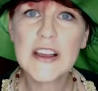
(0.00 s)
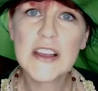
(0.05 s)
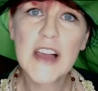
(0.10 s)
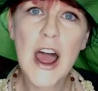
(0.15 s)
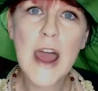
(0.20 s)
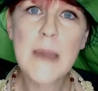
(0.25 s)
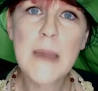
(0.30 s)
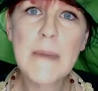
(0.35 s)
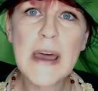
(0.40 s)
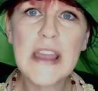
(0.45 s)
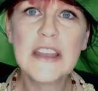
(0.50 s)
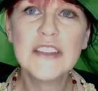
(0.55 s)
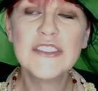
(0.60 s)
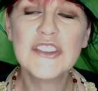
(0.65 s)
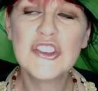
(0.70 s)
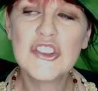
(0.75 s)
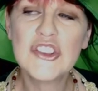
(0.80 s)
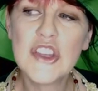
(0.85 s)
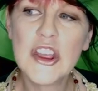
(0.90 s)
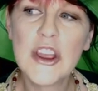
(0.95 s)
I might
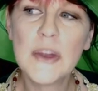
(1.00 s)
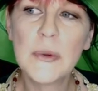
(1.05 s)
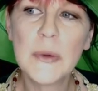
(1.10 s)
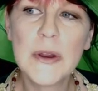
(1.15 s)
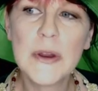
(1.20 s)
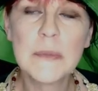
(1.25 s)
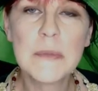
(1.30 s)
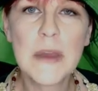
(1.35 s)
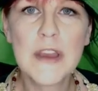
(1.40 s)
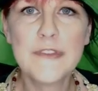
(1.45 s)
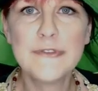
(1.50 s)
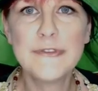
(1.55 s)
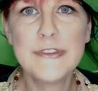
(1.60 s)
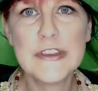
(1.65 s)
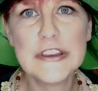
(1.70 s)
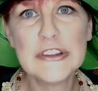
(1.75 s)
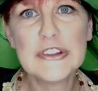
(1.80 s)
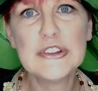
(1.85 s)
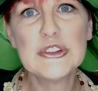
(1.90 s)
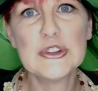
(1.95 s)
share one of my
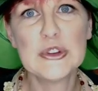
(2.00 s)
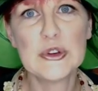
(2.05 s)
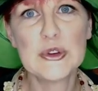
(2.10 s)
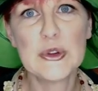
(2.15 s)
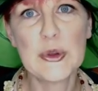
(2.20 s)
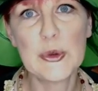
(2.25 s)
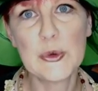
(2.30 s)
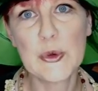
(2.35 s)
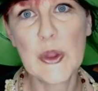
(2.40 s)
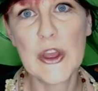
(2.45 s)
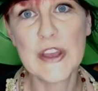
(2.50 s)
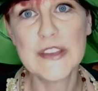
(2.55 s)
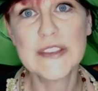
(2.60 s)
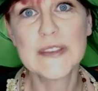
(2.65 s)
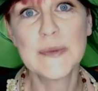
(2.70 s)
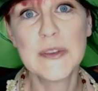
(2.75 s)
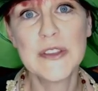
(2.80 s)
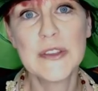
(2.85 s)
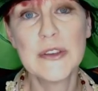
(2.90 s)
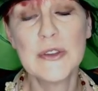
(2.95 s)
field journal drawings
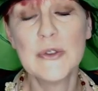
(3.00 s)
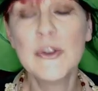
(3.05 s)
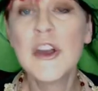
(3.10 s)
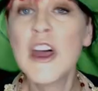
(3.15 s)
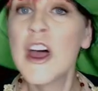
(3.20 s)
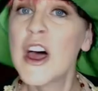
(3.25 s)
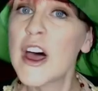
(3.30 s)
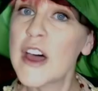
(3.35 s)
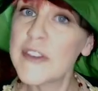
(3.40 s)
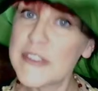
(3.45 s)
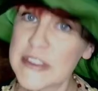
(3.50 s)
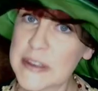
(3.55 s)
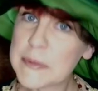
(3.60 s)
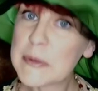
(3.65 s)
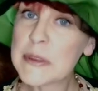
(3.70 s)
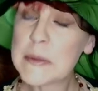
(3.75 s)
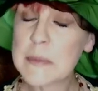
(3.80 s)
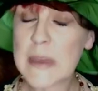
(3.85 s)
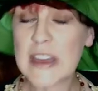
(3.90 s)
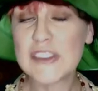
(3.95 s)
with you of some of
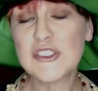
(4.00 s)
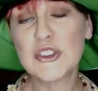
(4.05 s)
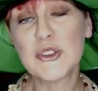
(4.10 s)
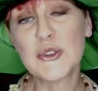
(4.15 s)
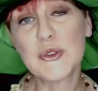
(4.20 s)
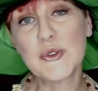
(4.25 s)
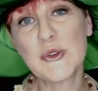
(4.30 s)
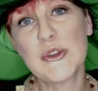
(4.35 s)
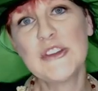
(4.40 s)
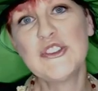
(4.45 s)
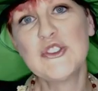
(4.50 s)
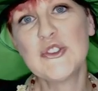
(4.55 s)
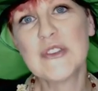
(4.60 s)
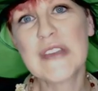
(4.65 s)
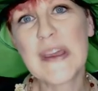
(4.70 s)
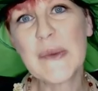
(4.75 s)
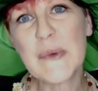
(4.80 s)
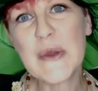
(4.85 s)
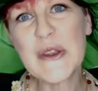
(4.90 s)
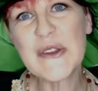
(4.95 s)
the magical creatures I
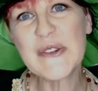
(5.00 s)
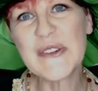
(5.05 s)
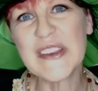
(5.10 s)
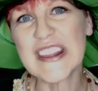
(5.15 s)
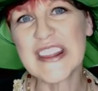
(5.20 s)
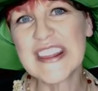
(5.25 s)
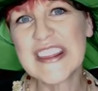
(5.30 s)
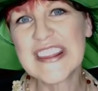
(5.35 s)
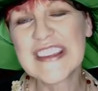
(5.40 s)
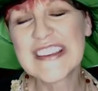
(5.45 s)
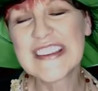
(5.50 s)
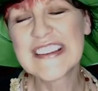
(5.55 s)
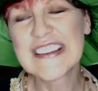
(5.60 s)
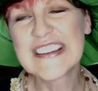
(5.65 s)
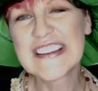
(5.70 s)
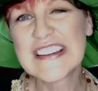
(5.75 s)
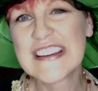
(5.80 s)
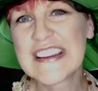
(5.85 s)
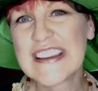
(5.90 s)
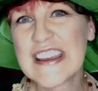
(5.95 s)
work with,
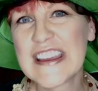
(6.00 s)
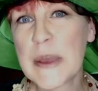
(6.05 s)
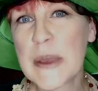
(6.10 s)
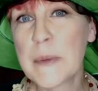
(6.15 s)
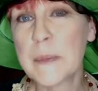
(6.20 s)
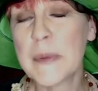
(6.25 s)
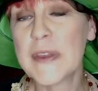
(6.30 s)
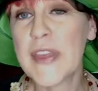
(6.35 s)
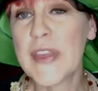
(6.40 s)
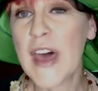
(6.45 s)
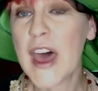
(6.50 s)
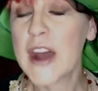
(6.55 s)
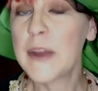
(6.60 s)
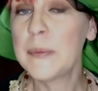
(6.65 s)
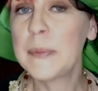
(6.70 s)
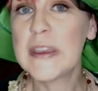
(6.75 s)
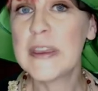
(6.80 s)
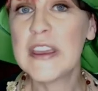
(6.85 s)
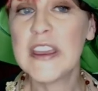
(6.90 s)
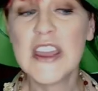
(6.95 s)
but that'll
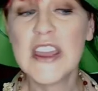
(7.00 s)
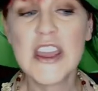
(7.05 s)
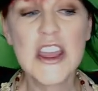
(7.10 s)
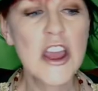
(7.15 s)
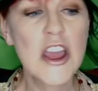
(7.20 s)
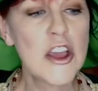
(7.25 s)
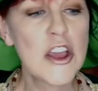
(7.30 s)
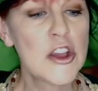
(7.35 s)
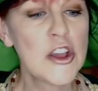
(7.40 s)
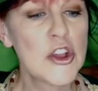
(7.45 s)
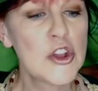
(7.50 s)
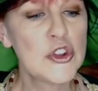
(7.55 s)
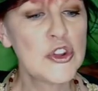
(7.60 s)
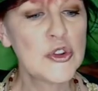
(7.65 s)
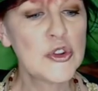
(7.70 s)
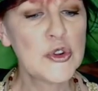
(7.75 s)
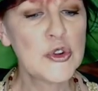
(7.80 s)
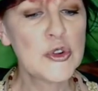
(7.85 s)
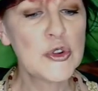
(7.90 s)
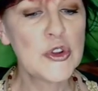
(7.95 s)
be
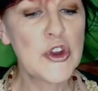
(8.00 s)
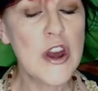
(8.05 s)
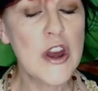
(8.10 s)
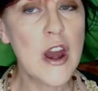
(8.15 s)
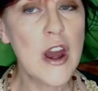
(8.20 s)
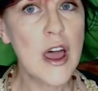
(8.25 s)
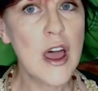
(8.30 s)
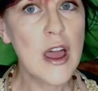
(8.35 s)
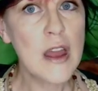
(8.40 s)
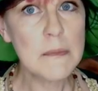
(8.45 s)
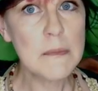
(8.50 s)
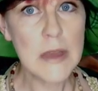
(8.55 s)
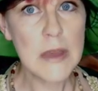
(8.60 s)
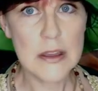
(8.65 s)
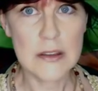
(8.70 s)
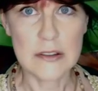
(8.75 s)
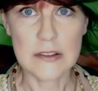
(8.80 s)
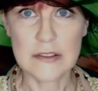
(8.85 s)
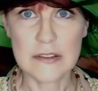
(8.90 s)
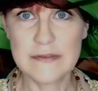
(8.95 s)
non-muggle.